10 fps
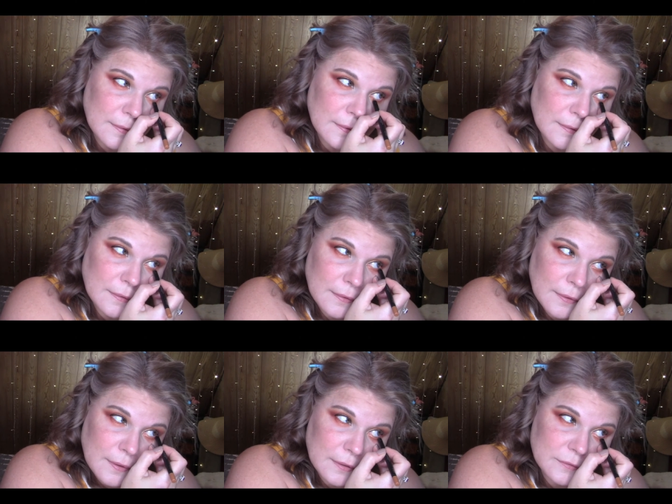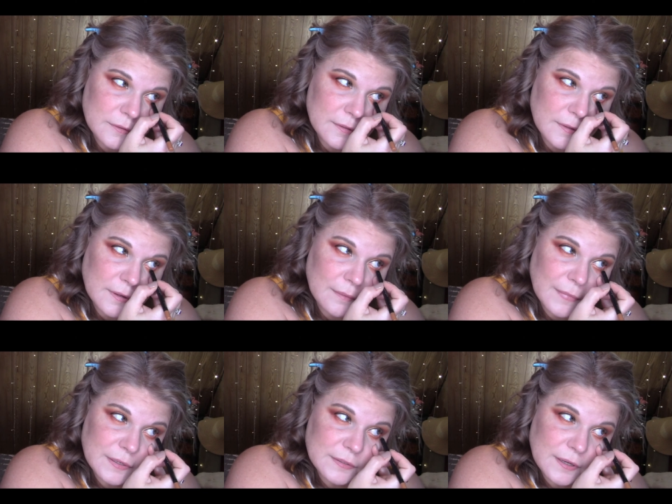I actually think I
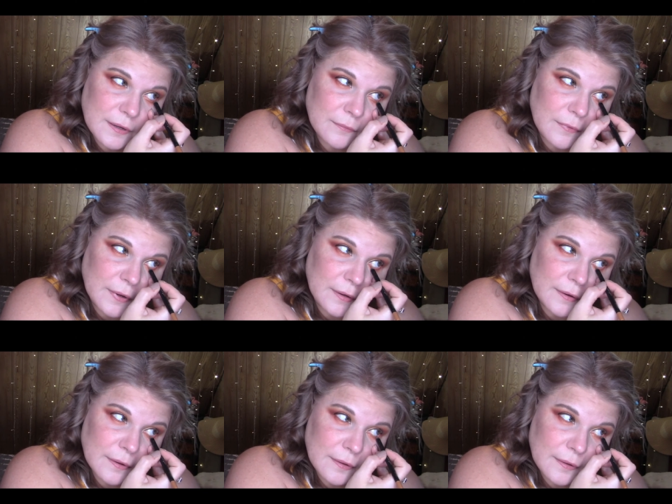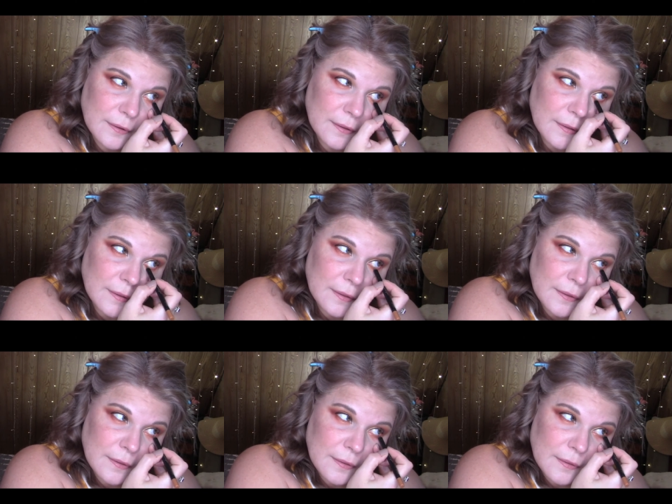might take one
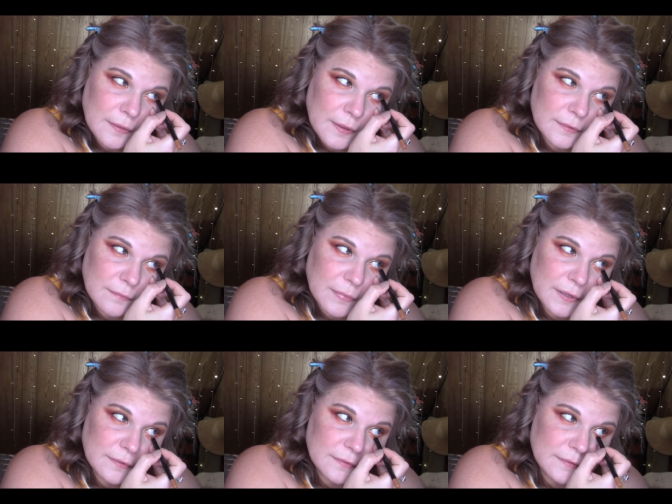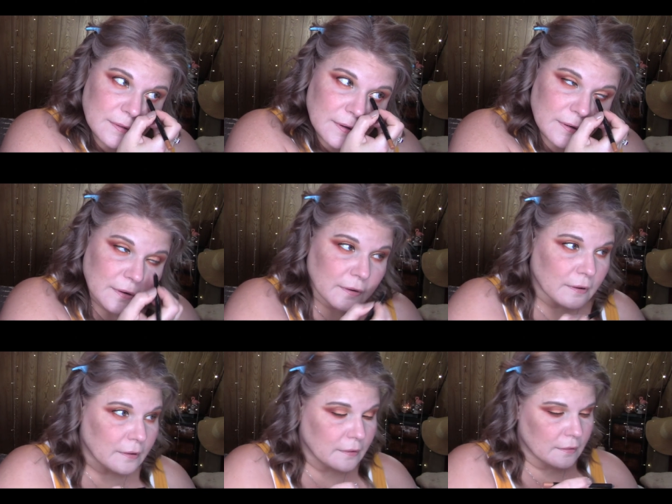that's a bit
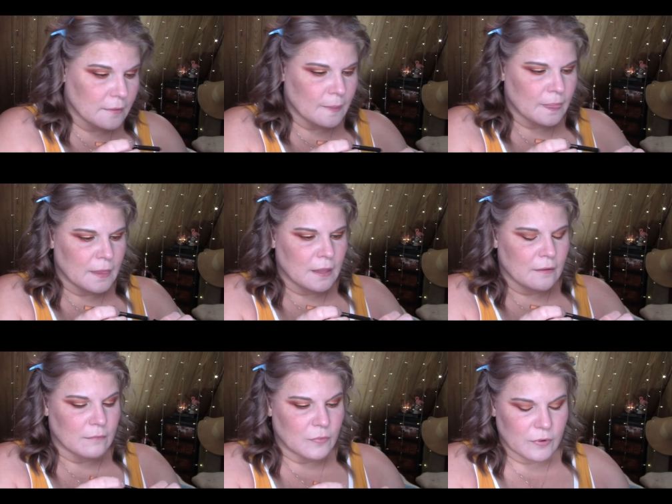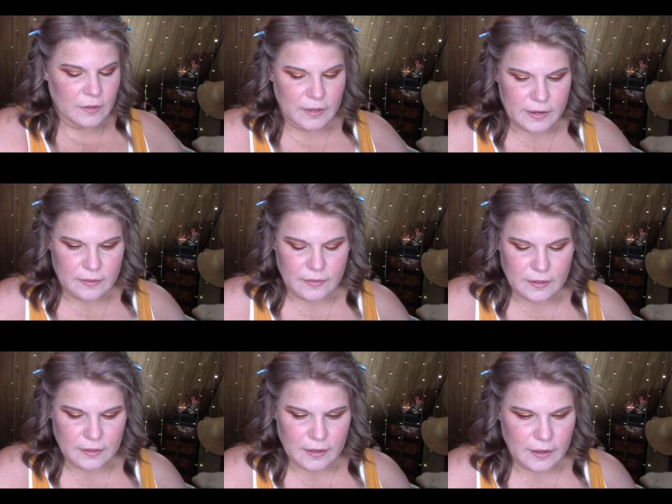darker, more like
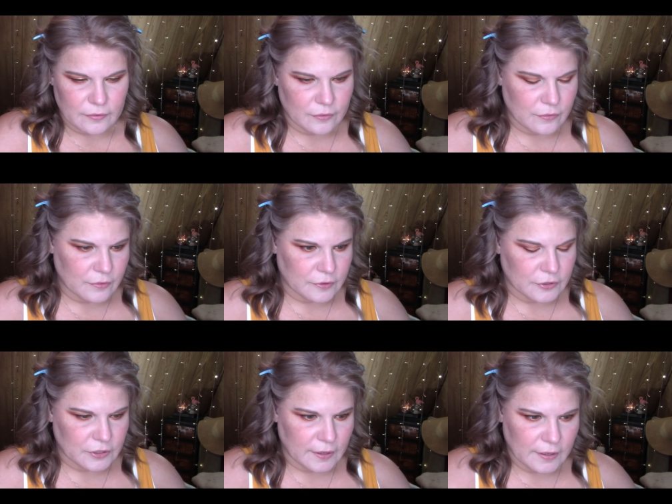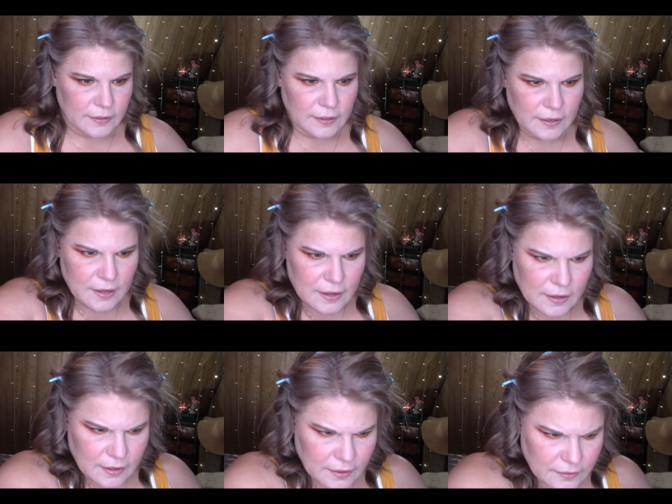the outer corner shade,
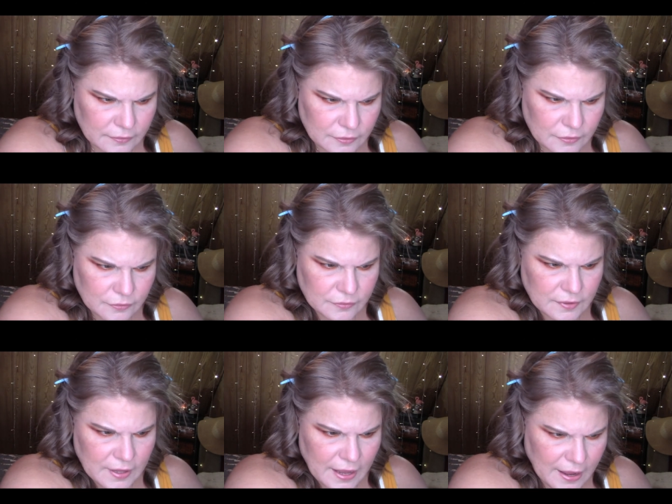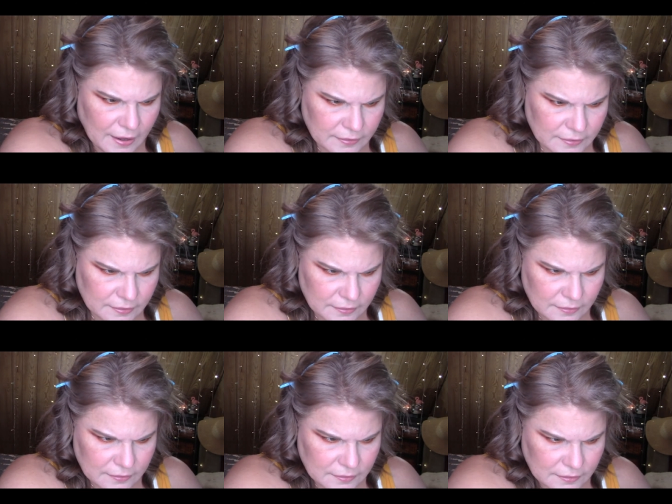and use that
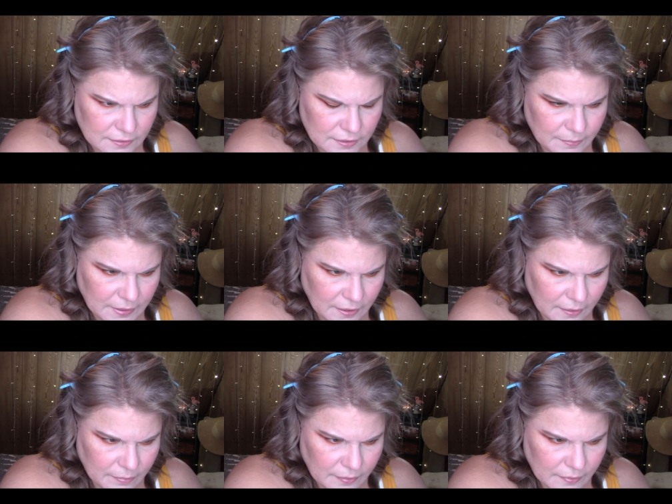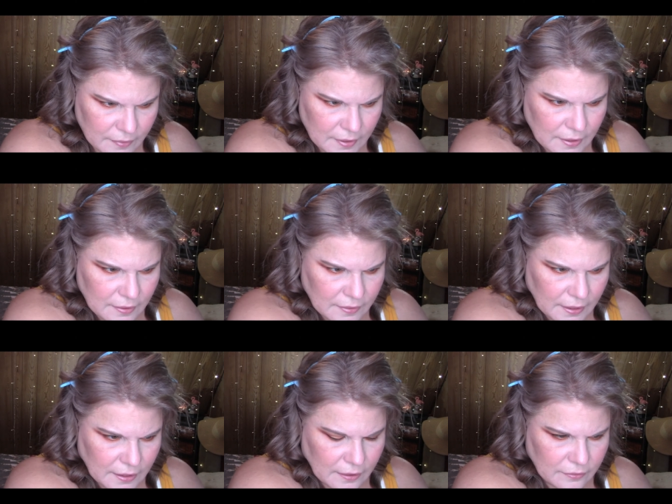to deepen up
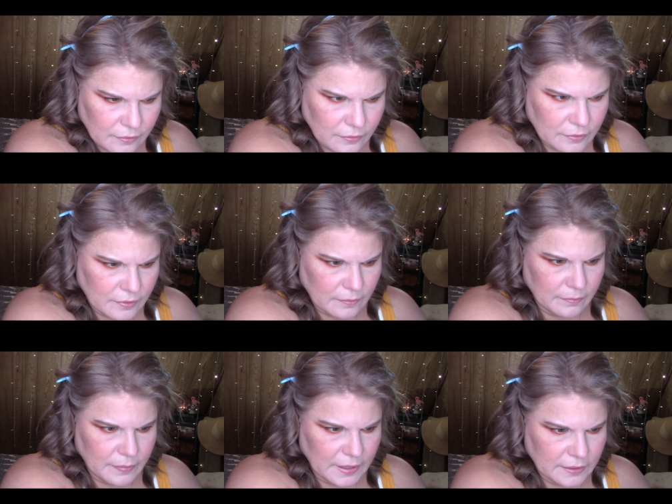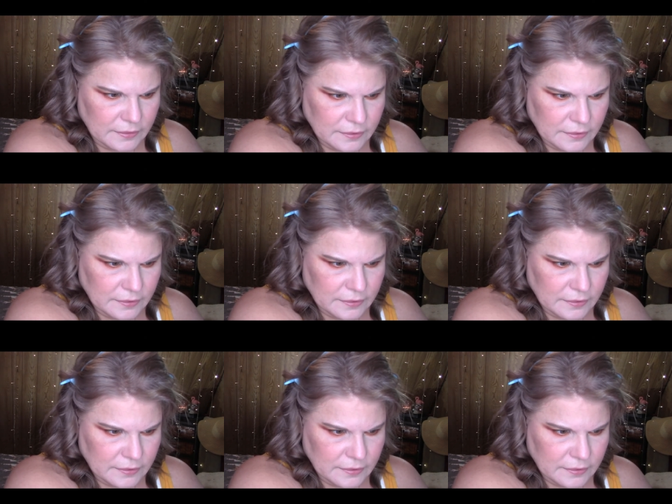that outer corner a bit.